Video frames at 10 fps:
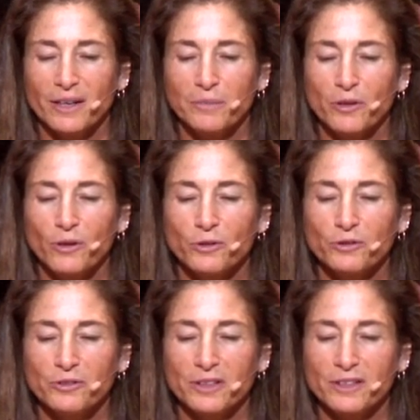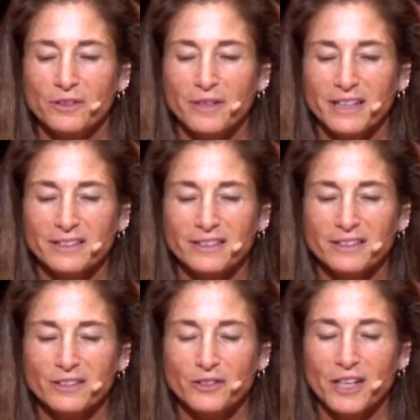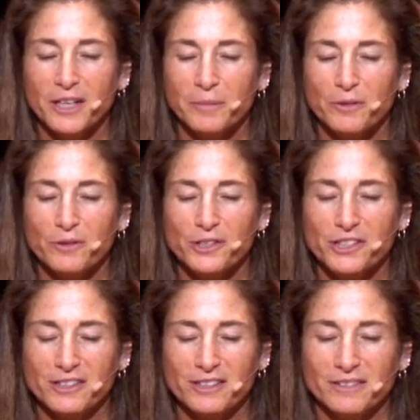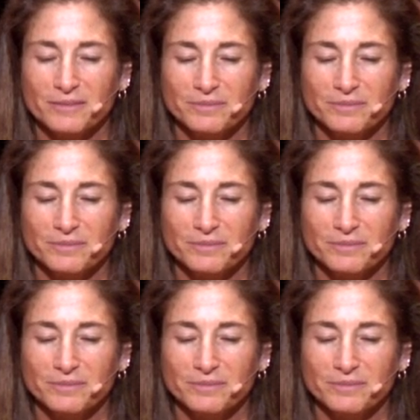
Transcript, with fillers: I'm goal-directed, time-urgent.